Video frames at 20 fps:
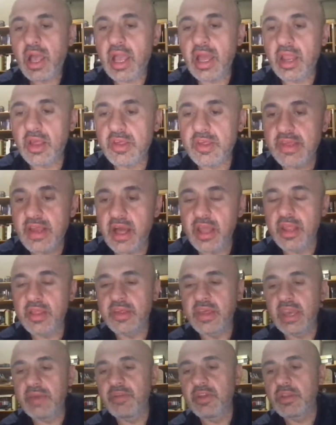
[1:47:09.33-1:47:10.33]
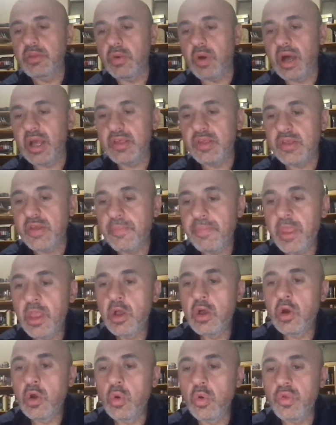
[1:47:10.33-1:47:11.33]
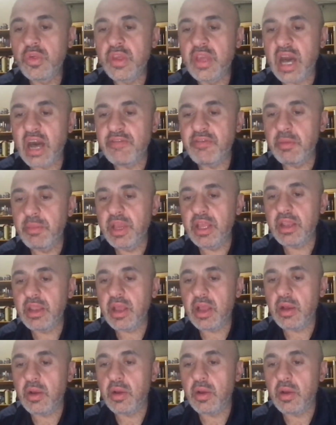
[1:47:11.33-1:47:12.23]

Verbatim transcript: and a son is given to us, whose government